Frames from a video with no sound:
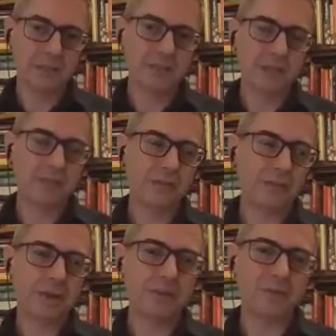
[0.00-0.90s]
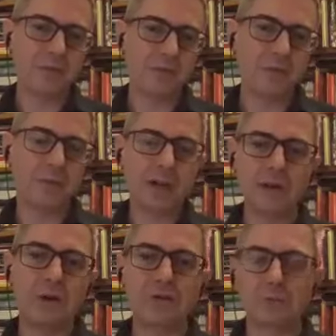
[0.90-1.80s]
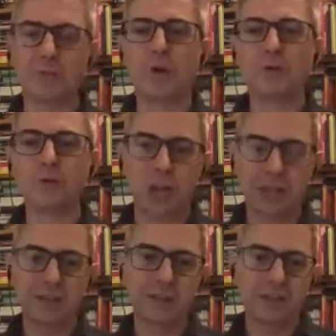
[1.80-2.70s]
So if you think about the project,